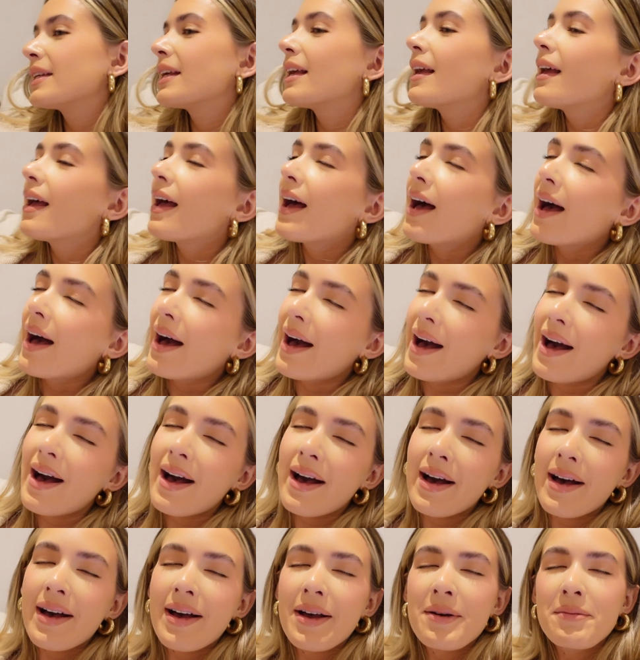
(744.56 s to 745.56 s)
very cool.
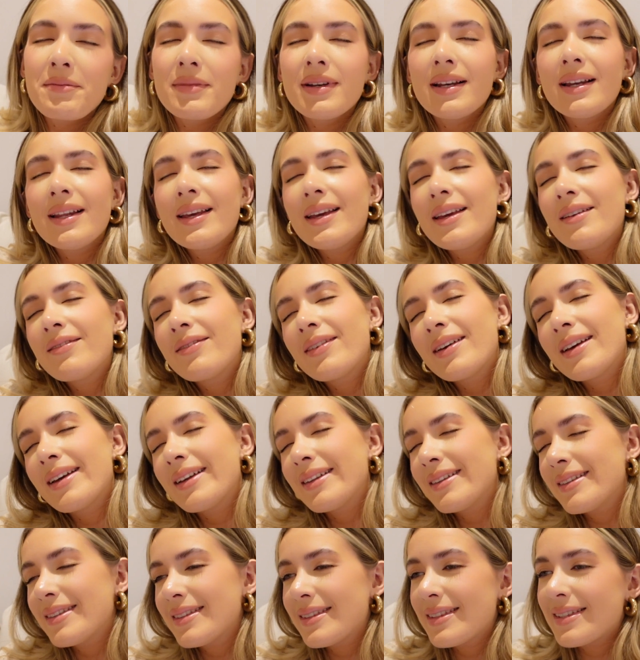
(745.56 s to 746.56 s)
I'm
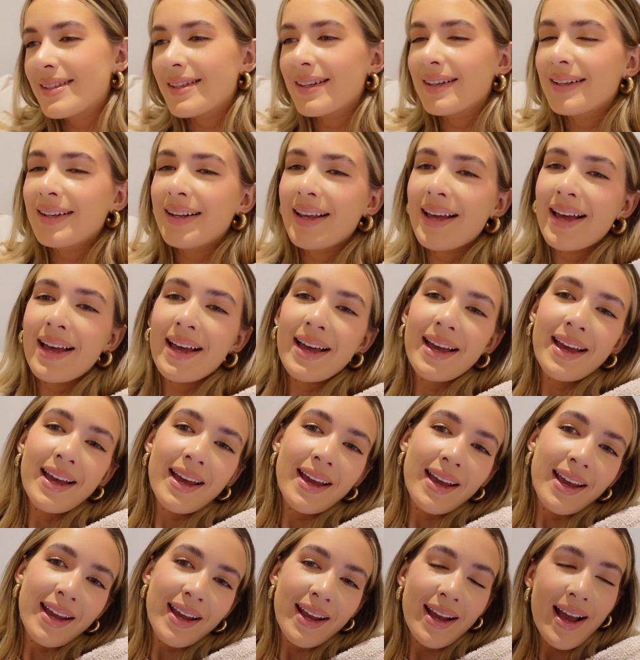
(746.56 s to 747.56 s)
leaving
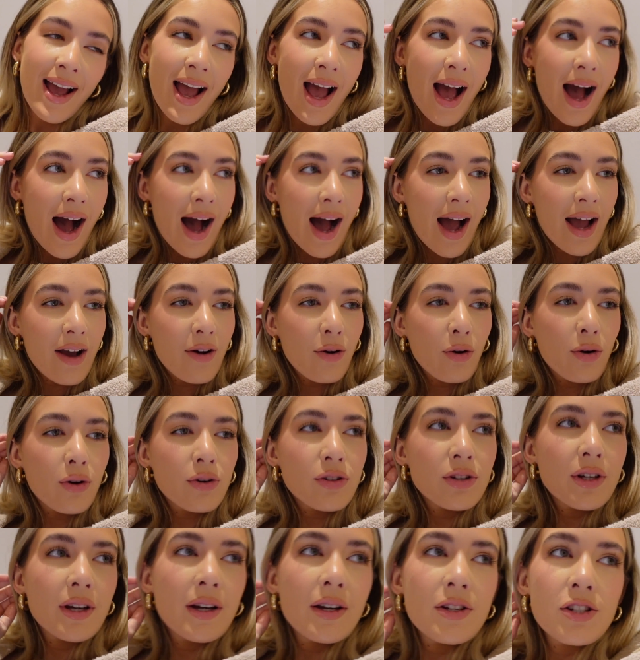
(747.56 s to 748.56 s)
today. I
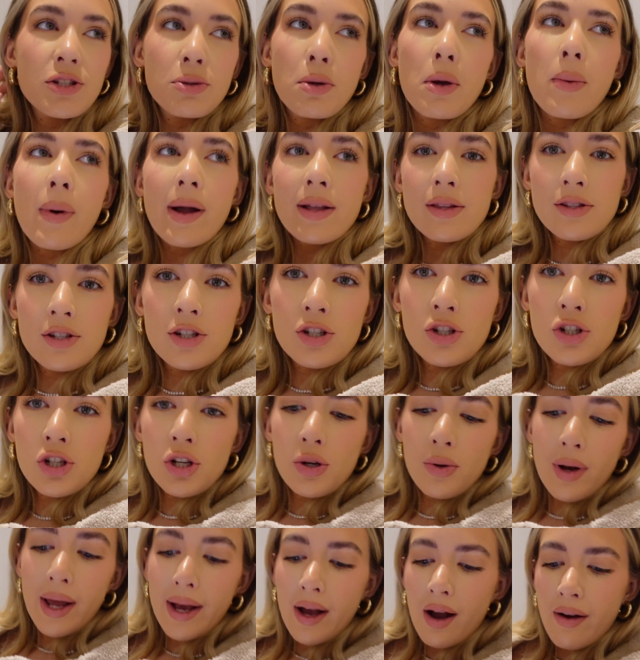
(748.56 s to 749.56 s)
ordered, so we went to
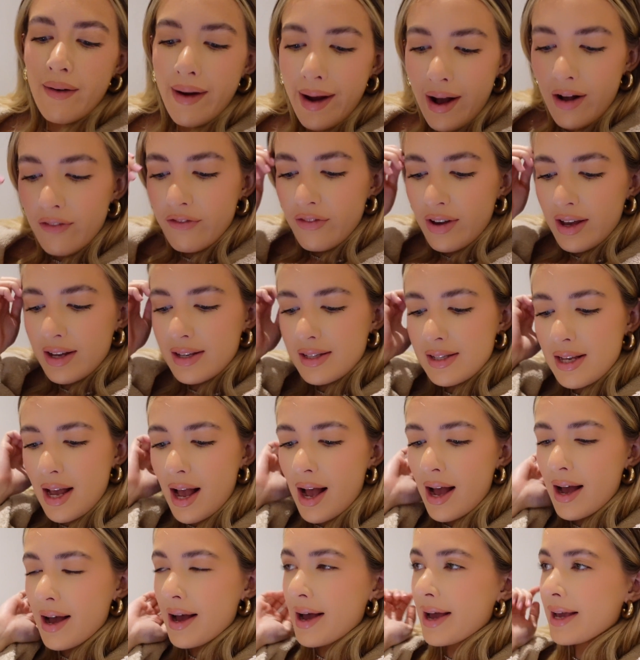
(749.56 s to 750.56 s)
shoot like our outfits.
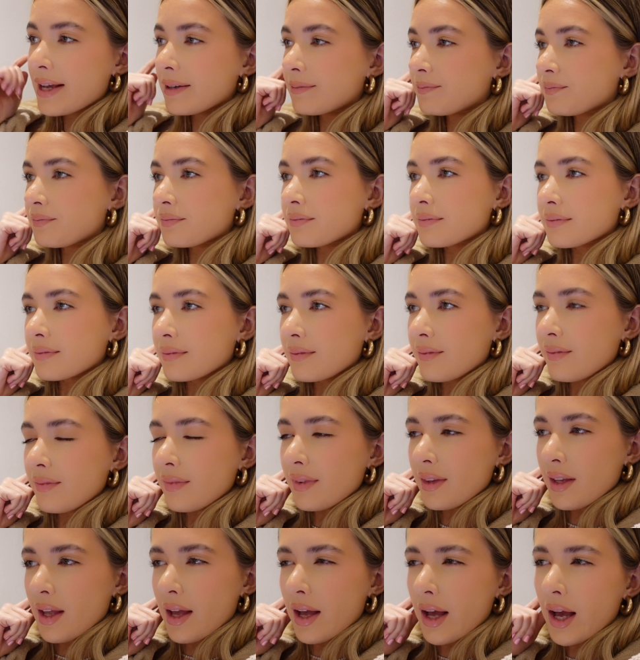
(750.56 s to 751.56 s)
I
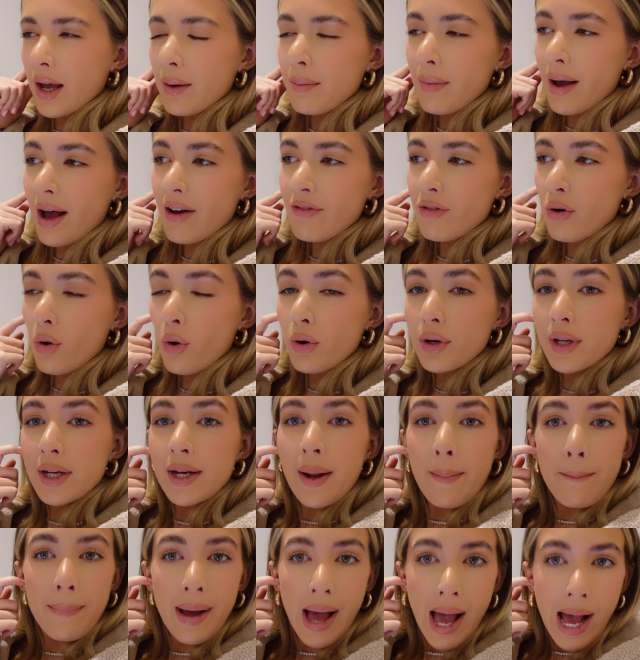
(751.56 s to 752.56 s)
um, have
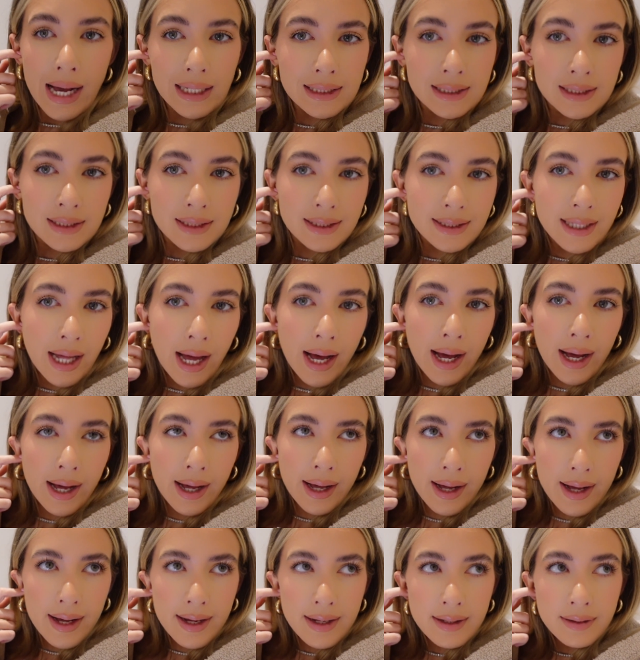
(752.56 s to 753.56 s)
ordered
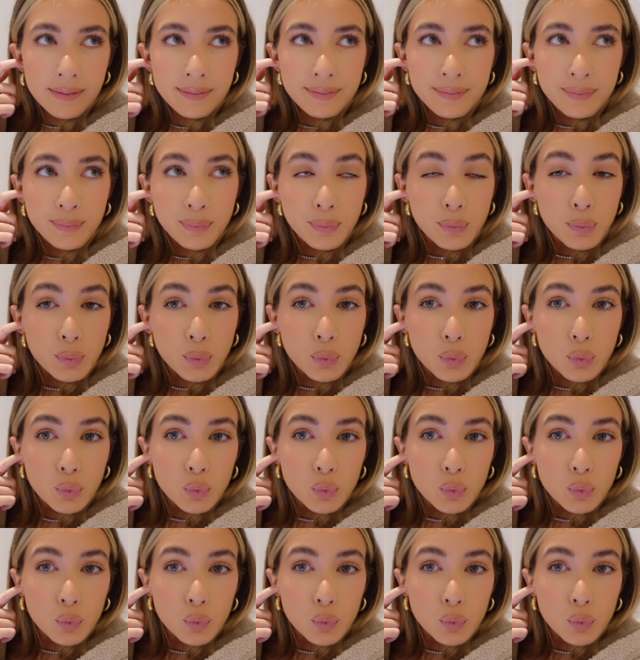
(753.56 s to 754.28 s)
pasta. Oh yeah,